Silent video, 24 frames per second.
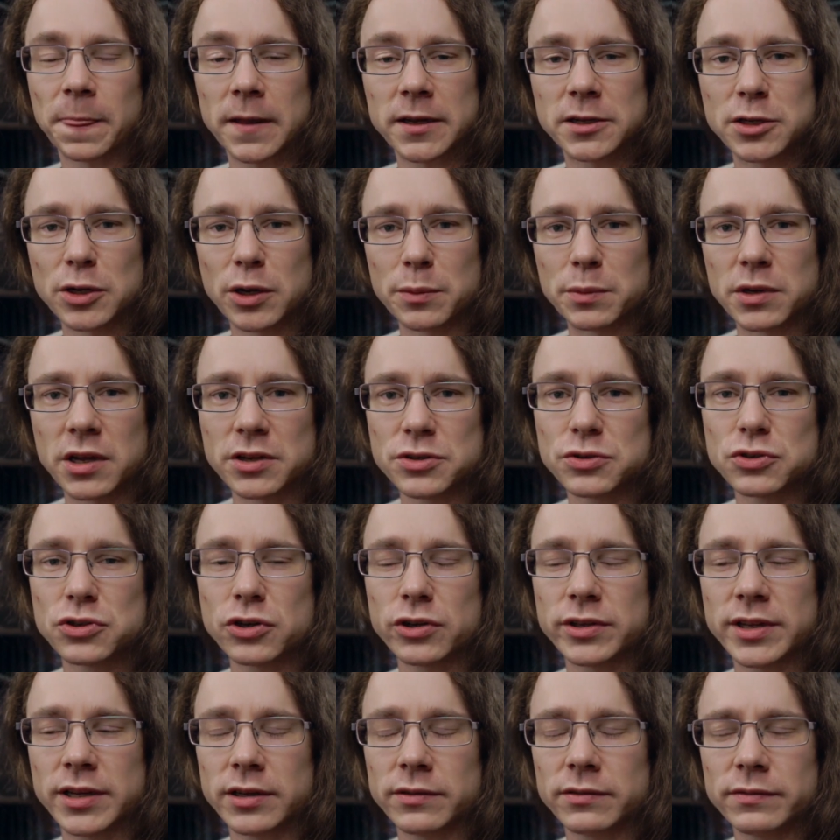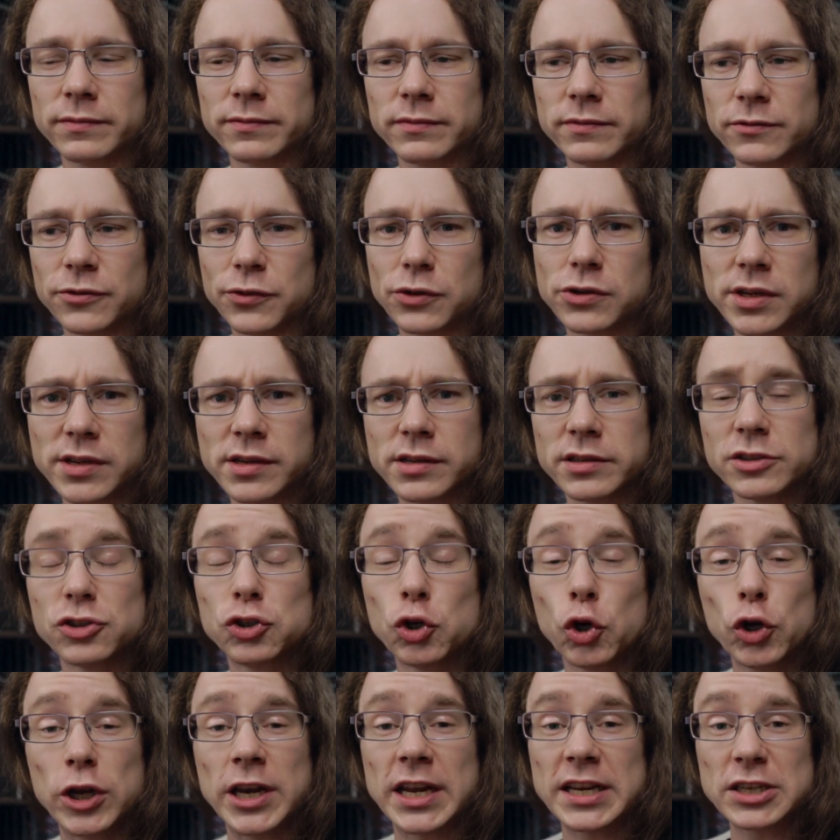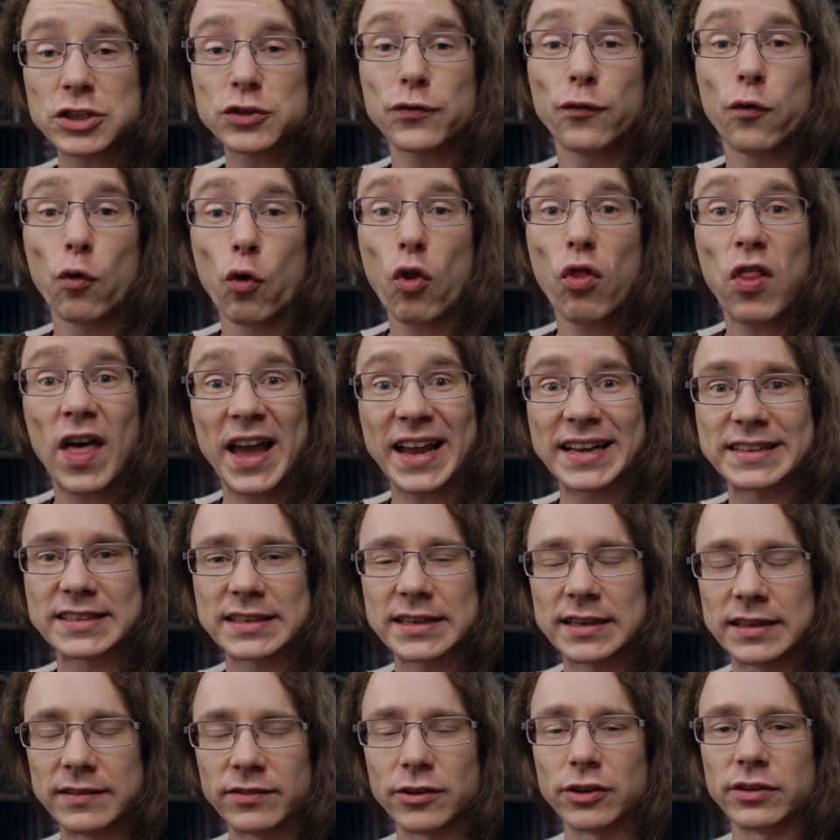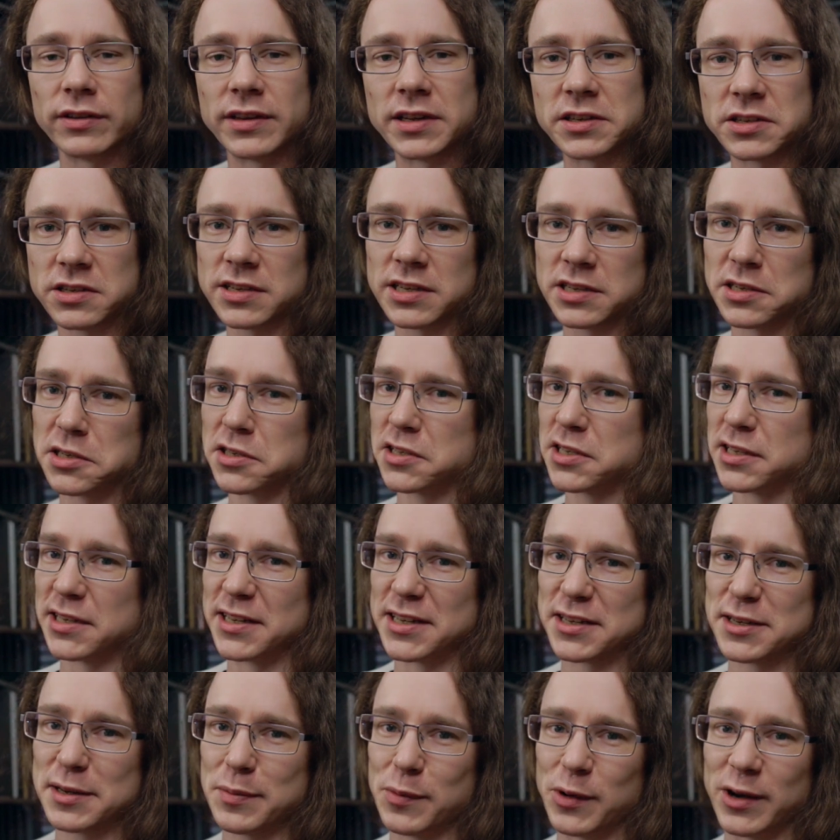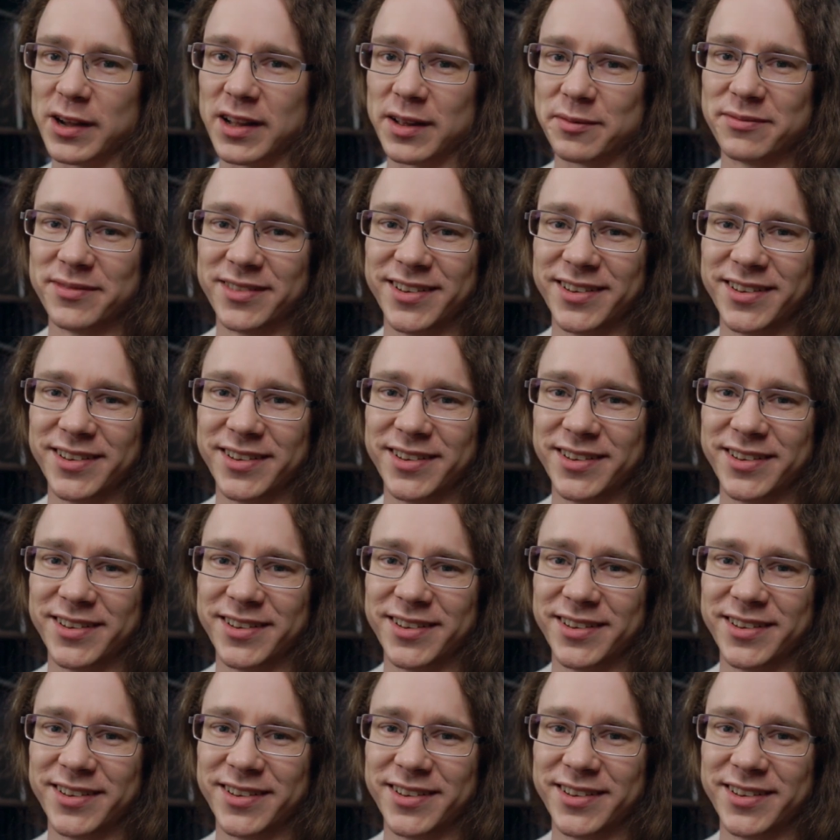I do hope you guys join us for that, even. There's a sentence in there somewhere.